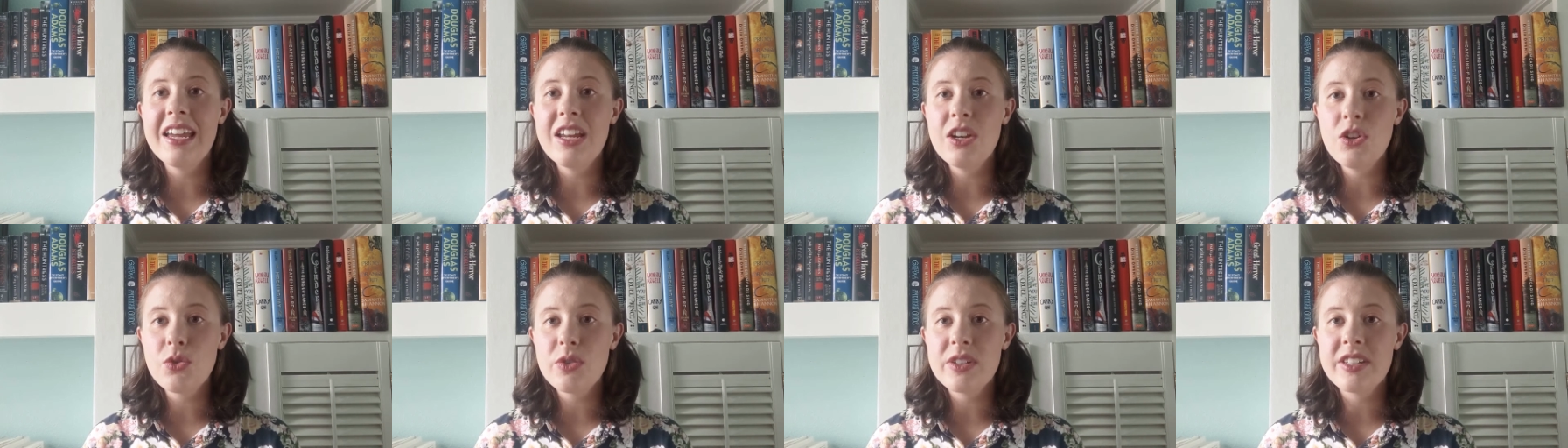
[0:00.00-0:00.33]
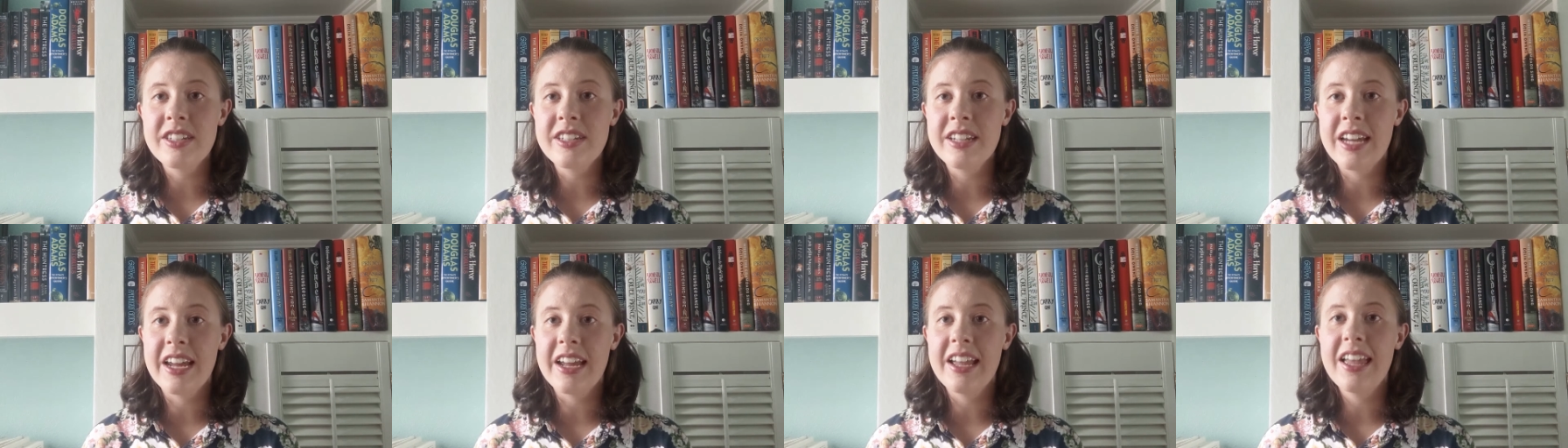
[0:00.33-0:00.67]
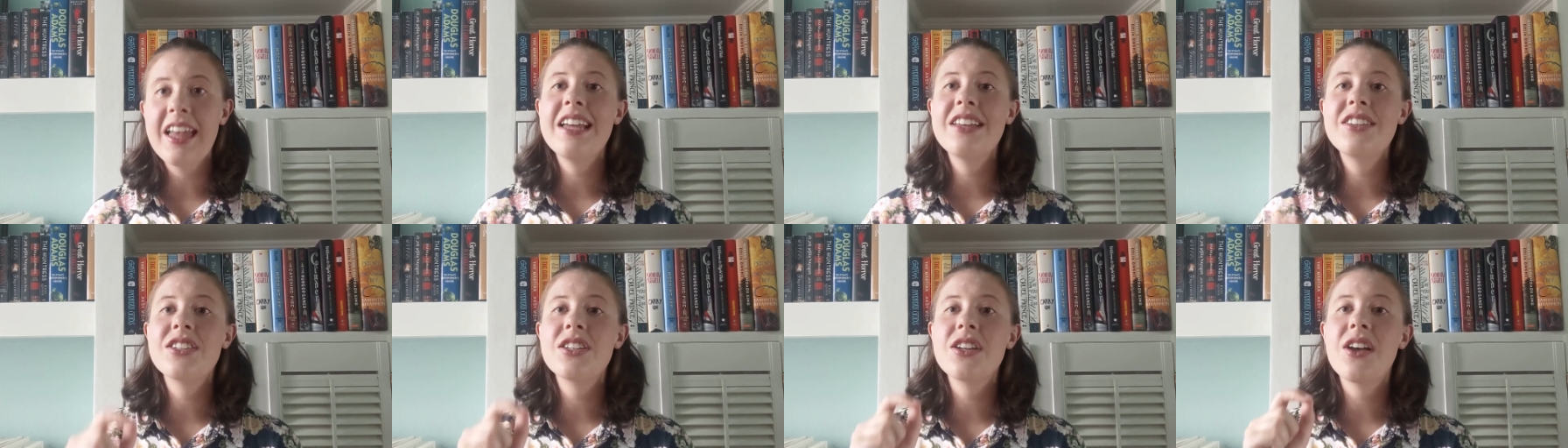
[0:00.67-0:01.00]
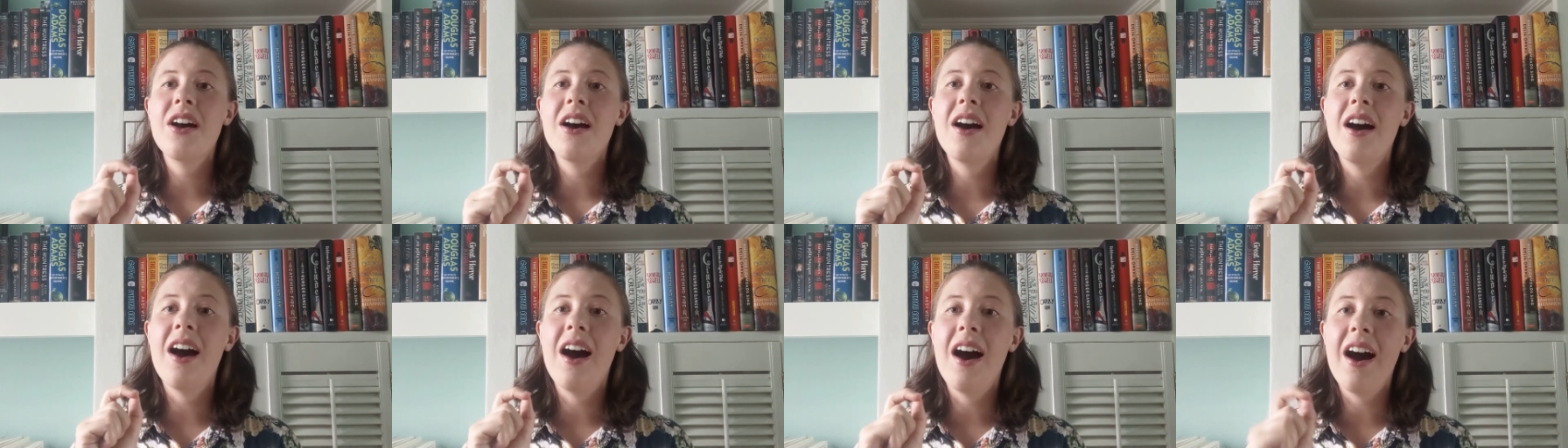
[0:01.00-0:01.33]
interesting. It's
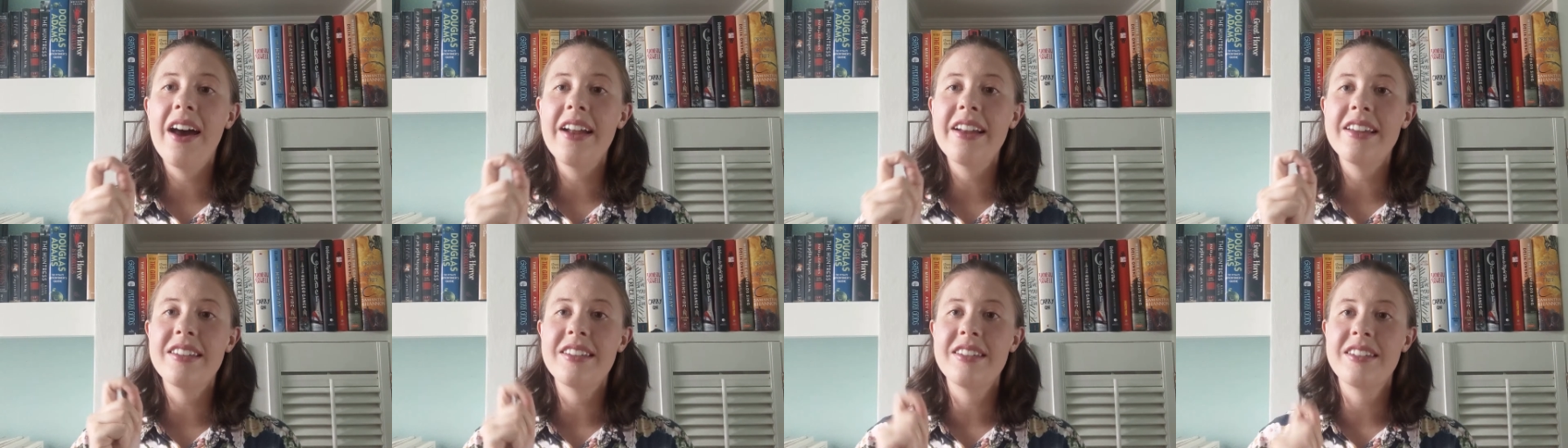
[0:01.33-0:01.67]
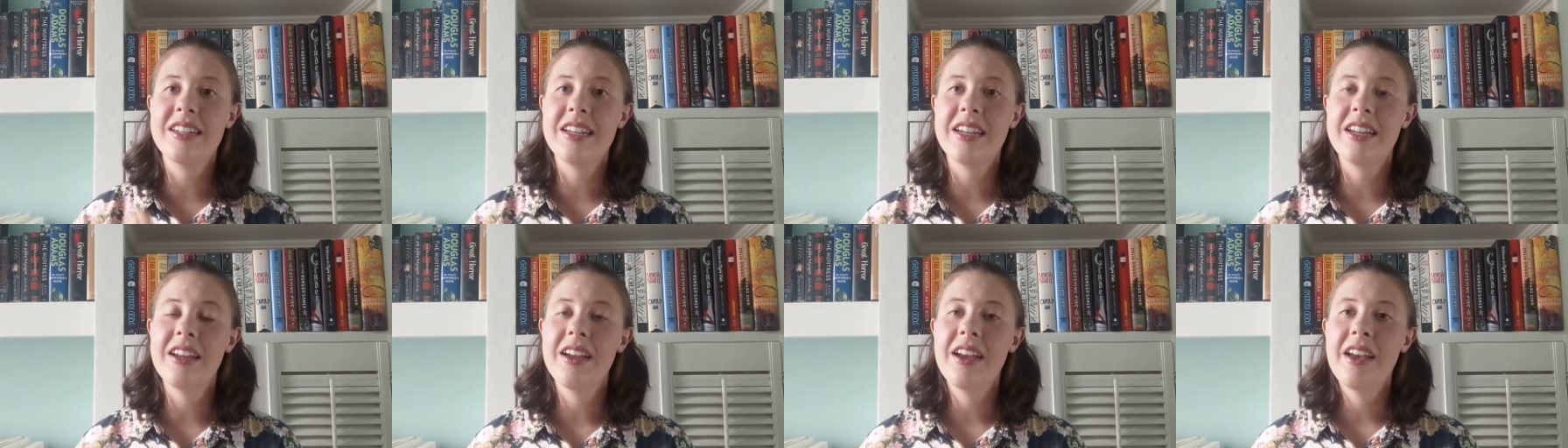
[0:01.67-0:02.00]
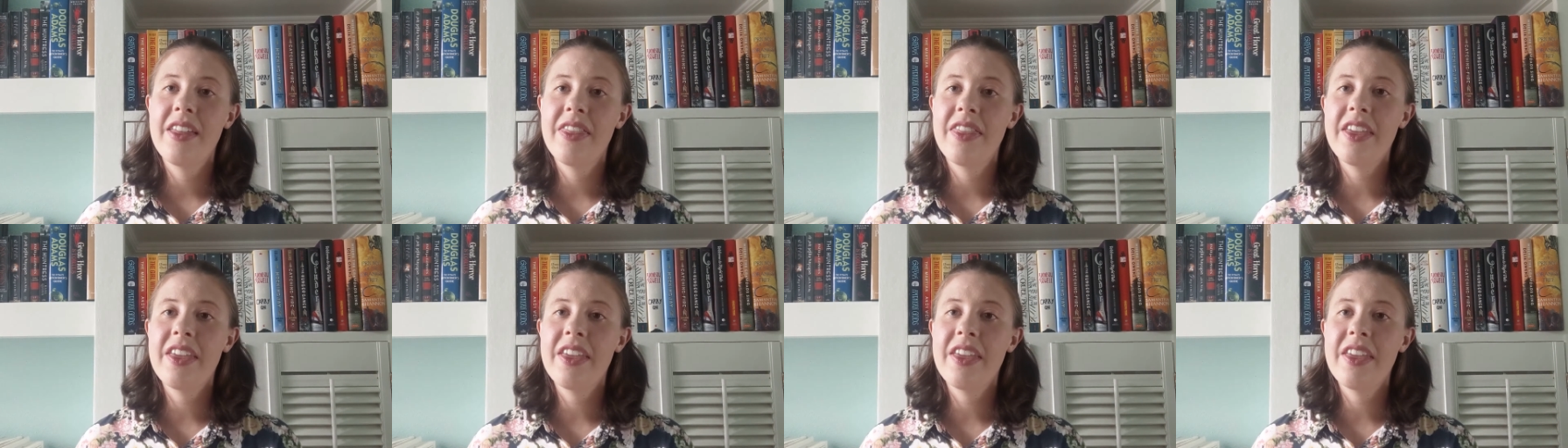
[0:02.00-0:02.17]
honesty.